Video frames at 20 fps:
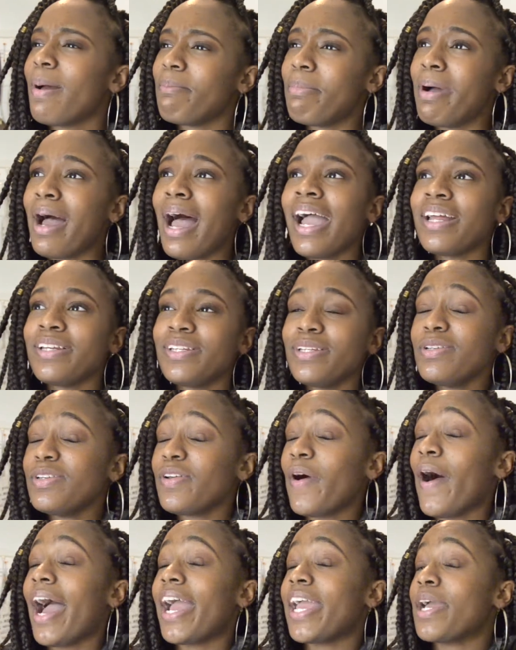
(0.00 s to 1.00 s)
But I do
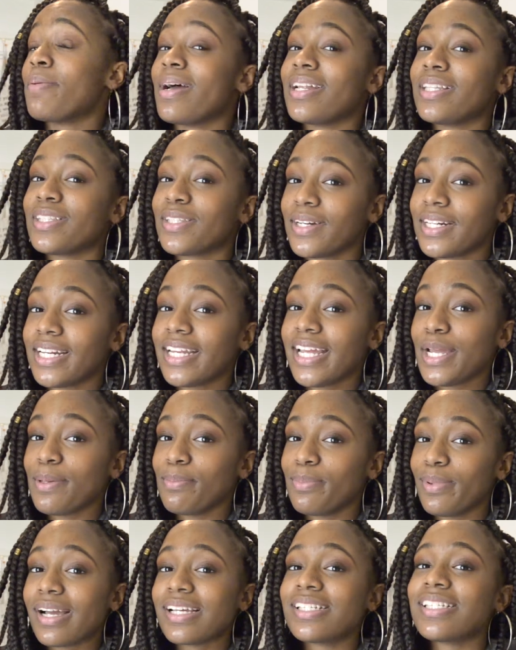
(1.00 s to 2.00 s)
know I am at
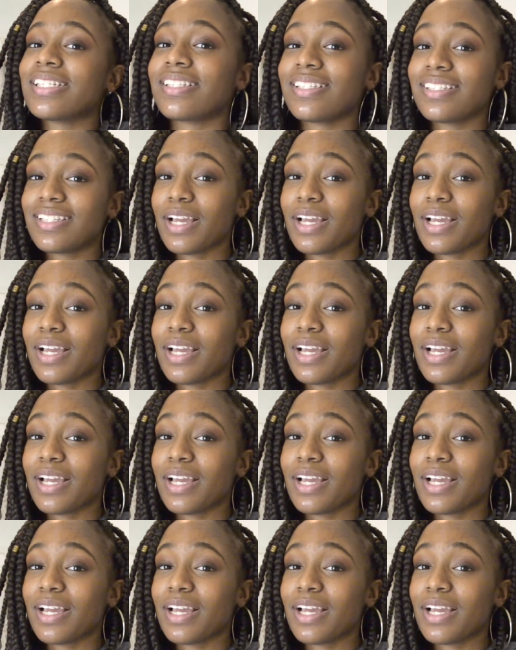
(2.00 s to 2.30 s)
38 books